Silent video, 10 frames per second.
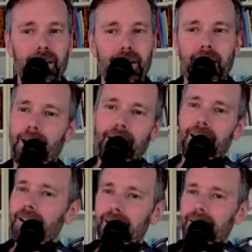
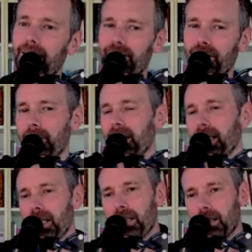to
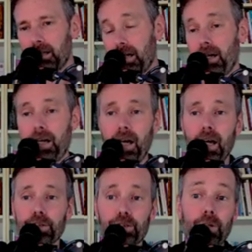me,
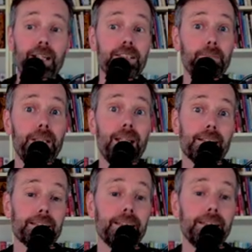strikes me
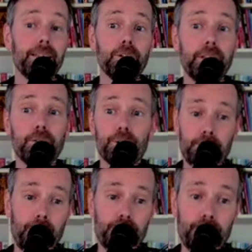as a little
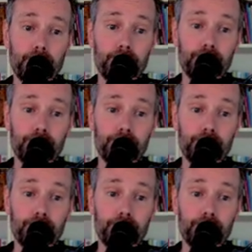irresponsible.